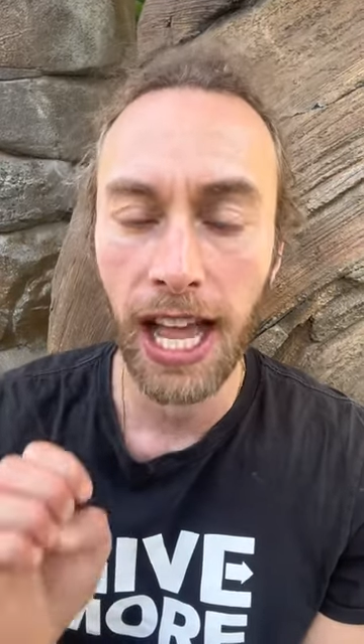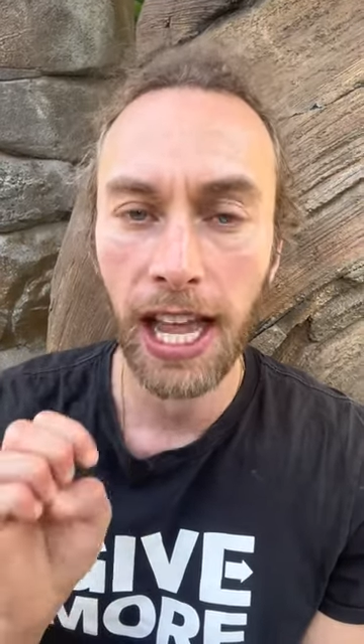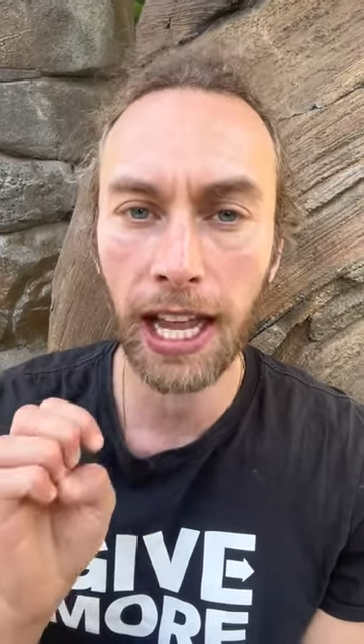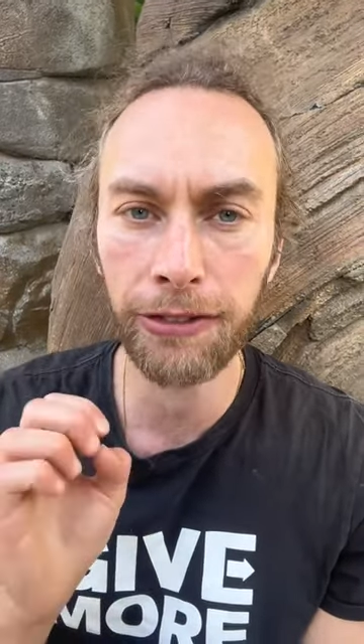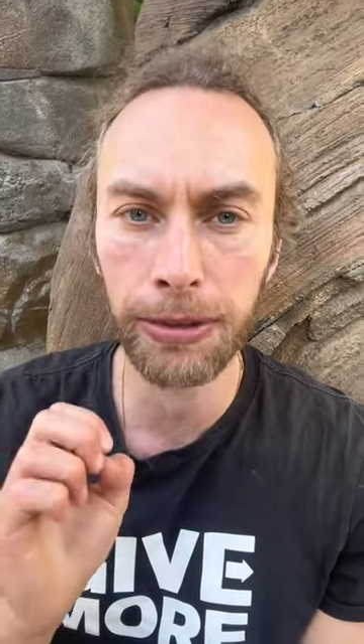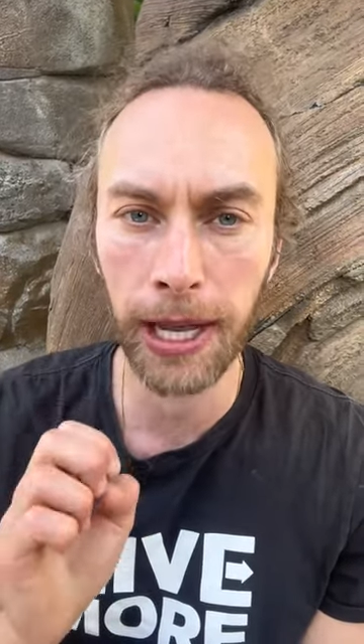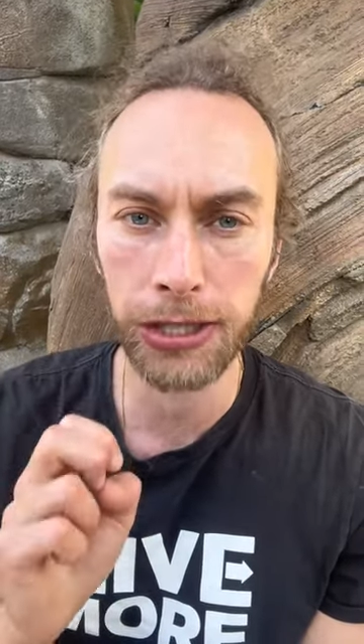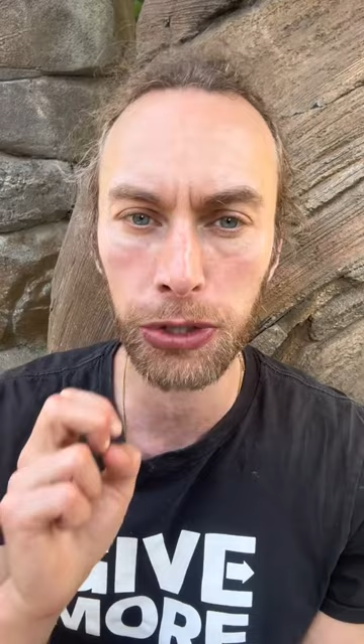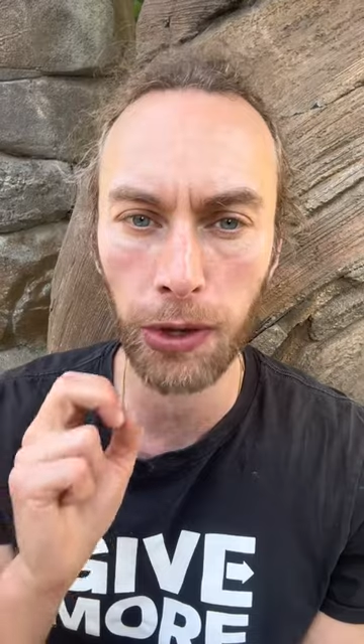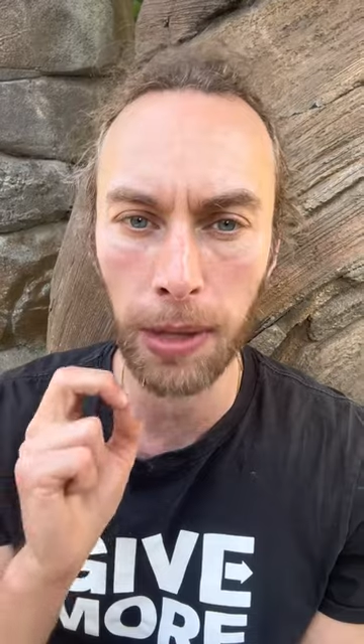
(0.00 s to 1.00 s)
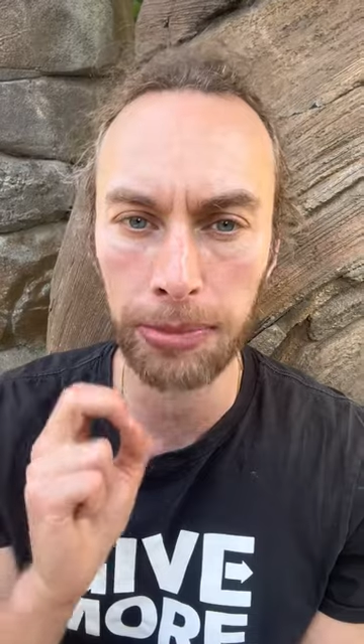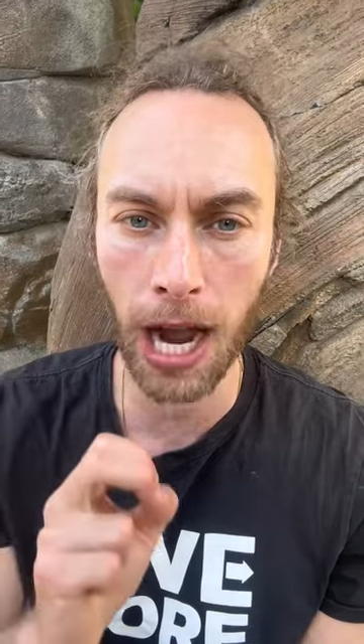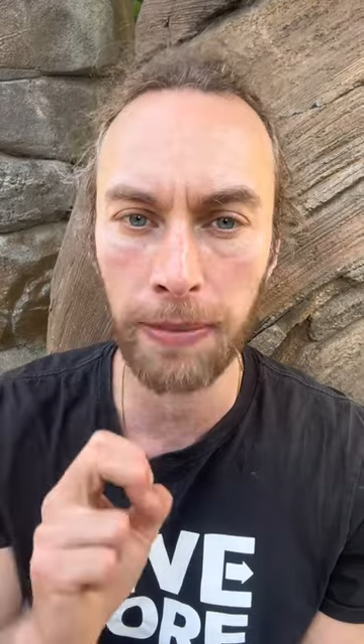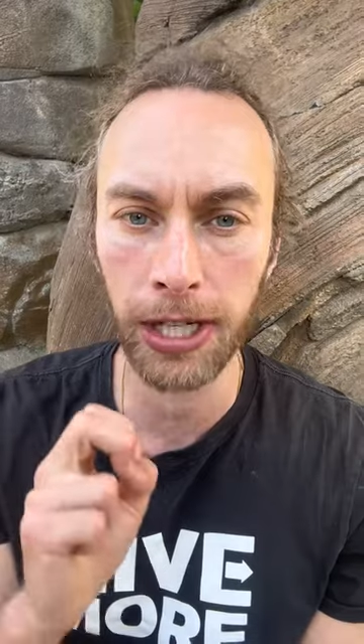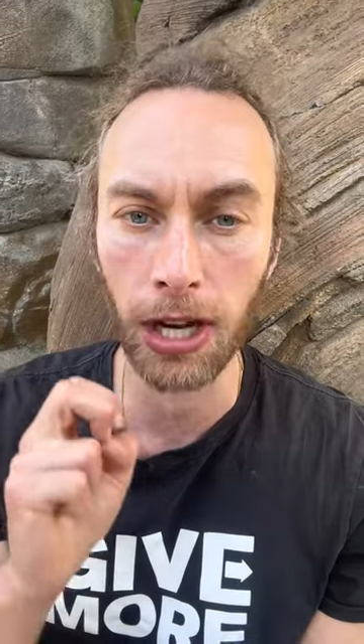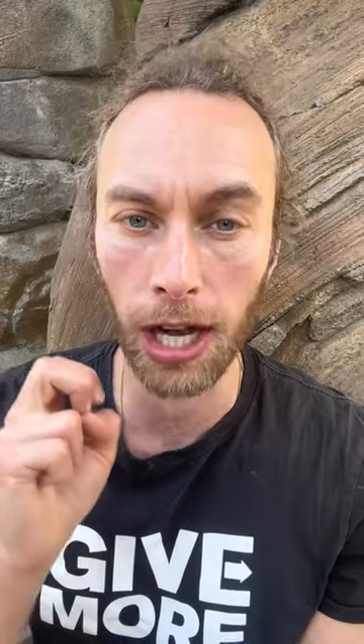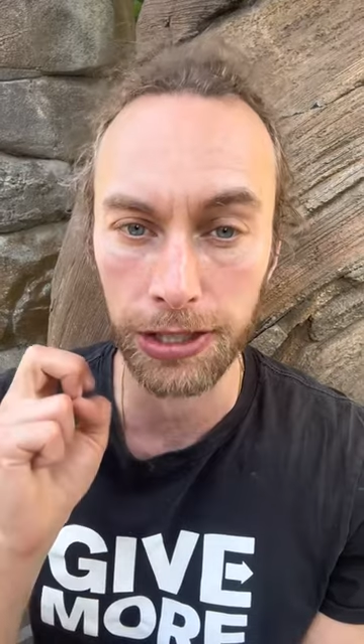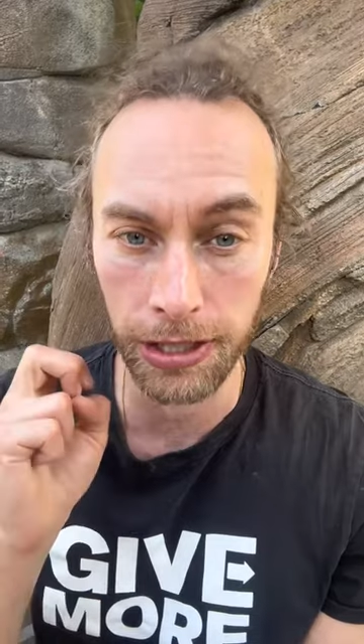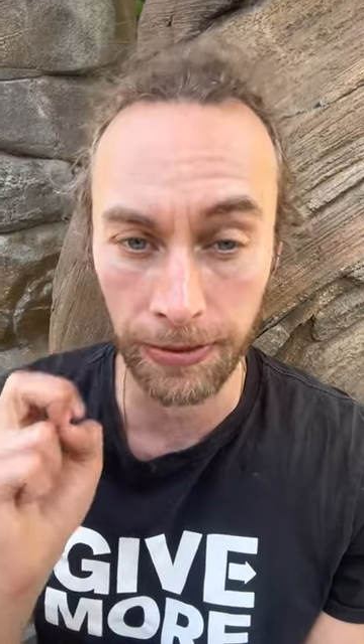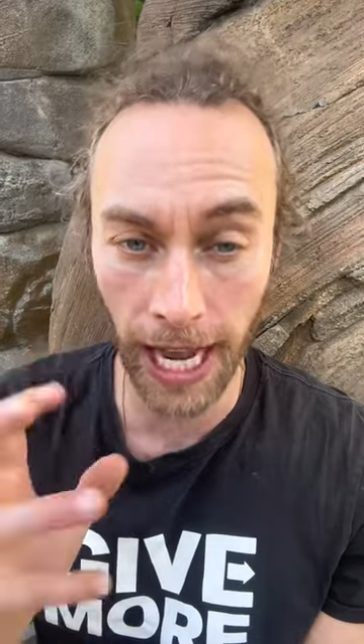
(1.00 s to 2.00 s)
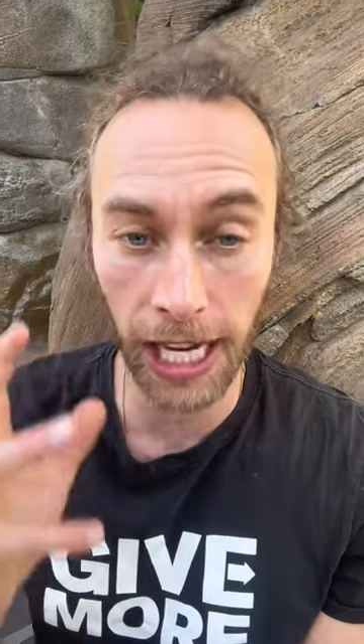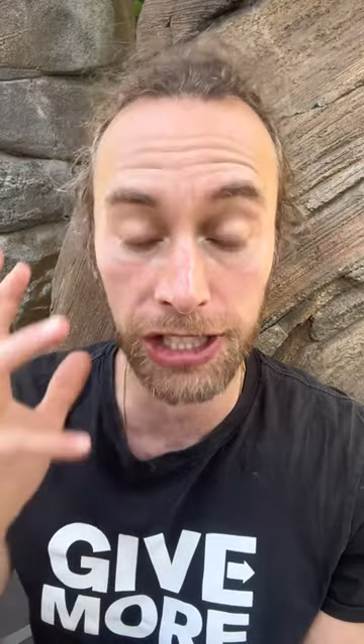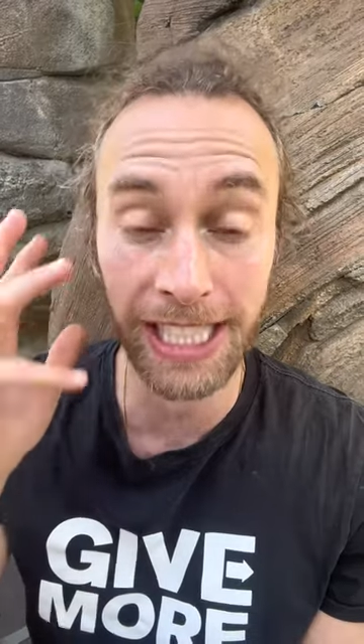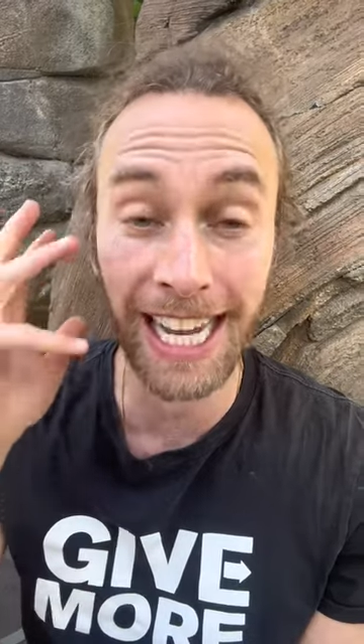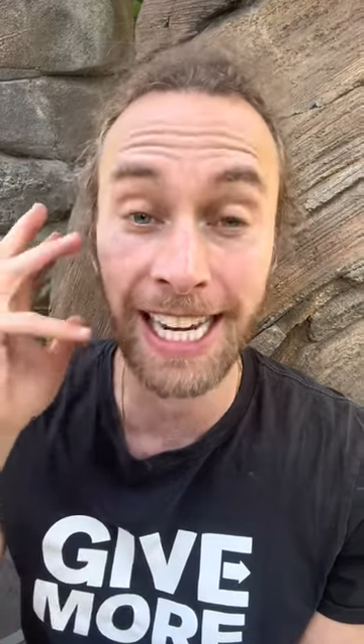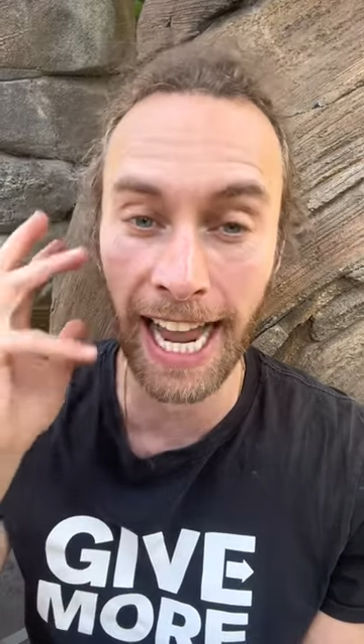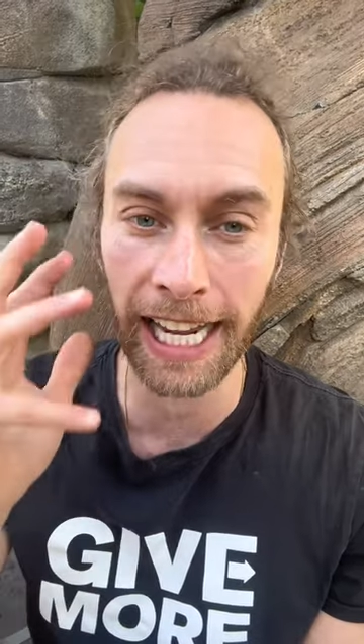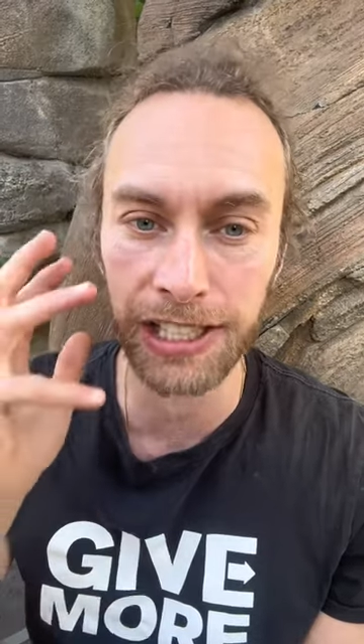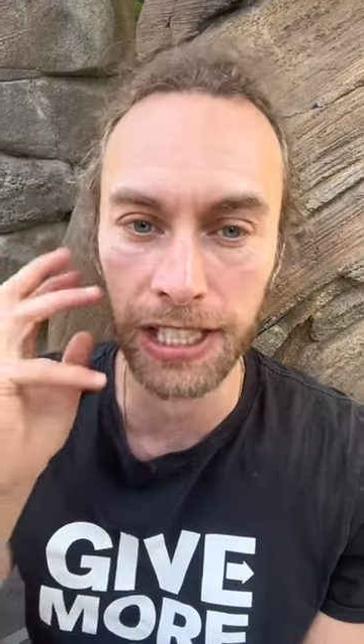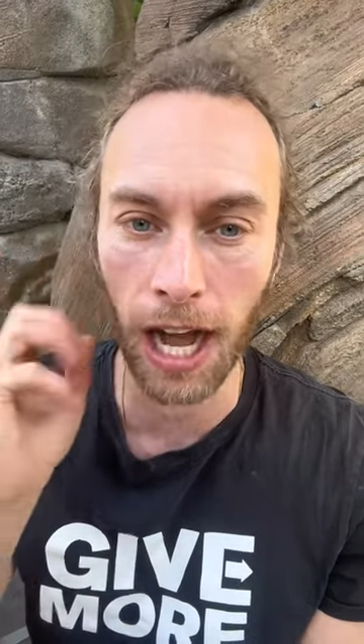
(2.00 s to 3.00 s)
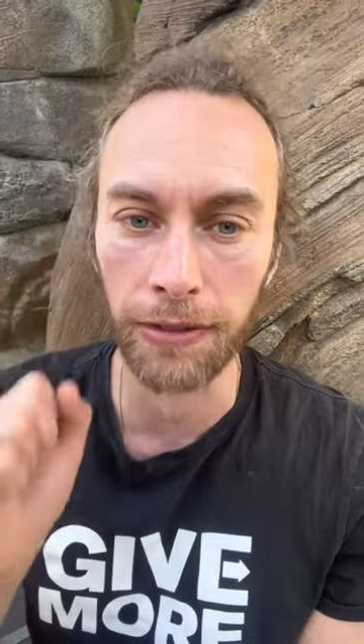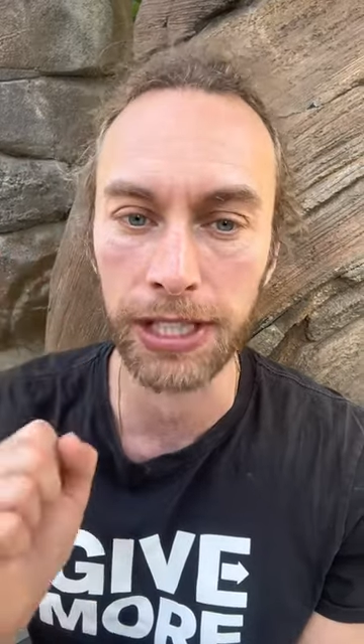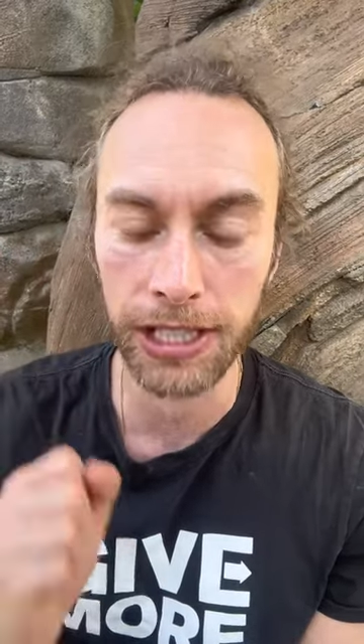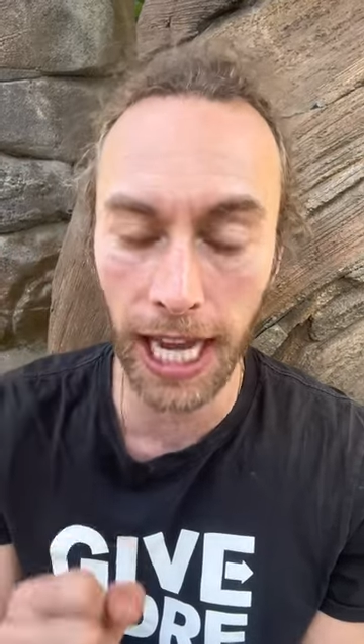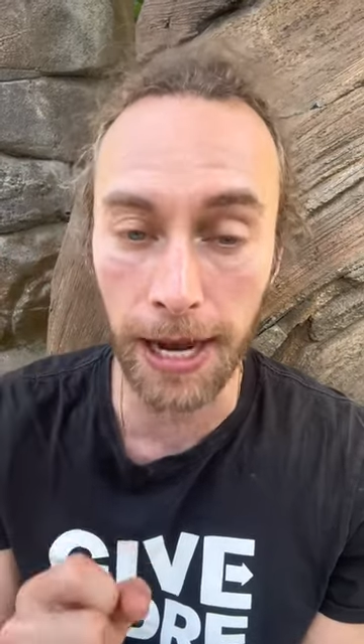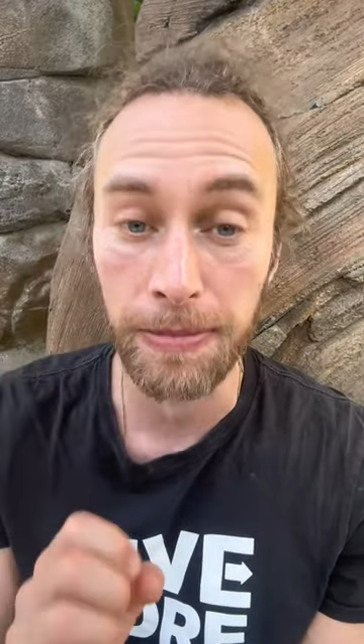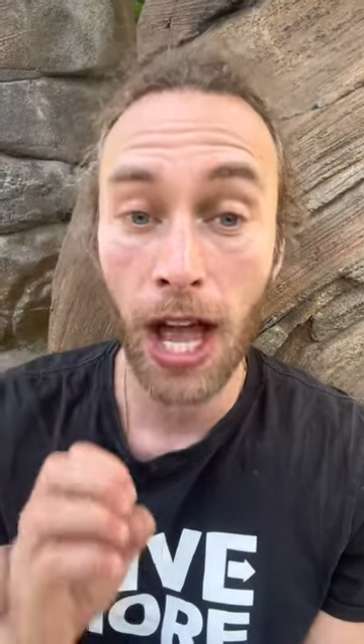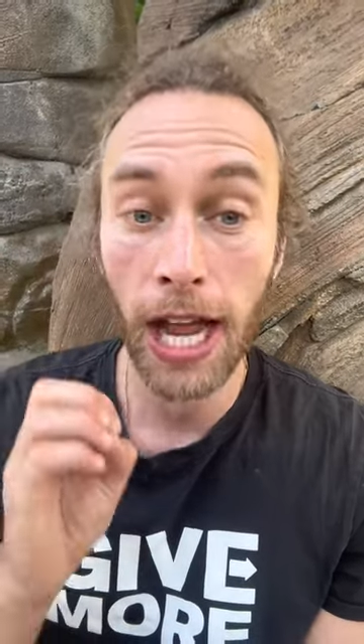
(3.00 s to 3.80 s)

Inflammation is one of the primary causes of aging and aging of the skin.